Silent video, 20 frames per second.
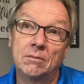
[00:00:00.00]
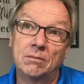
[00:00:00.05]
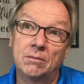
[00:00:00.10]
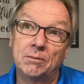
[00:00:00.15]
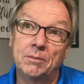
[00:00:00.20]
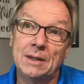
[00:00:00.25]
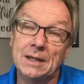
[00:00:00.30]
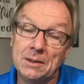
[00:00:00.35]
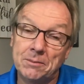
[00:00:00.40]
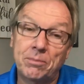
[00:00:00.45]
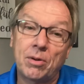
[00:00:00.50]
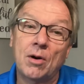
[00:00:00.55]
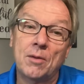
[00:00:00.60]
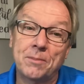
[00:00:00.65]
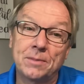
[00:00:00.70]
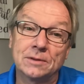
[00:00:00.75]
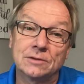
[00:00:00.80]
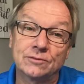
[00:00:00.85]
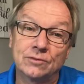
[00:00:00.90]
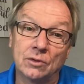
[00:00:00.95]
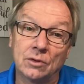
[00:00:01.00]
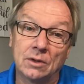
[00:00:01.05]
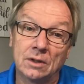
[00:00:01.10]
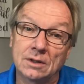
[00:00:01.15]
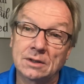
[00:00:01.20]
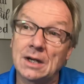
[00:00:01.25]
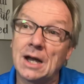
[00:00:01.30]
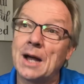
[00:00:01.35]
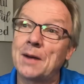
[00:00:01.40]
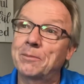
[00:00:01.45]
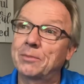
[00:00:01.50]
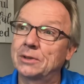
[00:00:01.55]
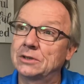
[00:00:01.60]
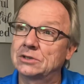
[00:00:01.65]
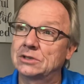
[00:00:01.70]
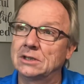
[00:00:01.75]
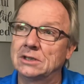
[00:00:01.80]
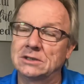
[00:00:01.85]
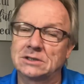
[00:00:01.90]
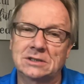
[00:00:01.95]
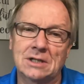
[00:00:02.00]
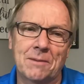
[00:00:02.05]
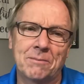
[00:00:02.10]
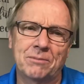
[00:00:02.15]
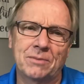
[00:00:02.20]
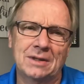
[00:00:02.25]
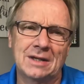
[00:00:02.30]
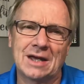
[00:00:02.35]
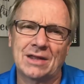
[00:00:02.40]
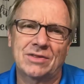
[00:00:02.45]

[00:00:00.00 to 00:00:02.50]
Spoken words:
being purposeful, accomplishing something.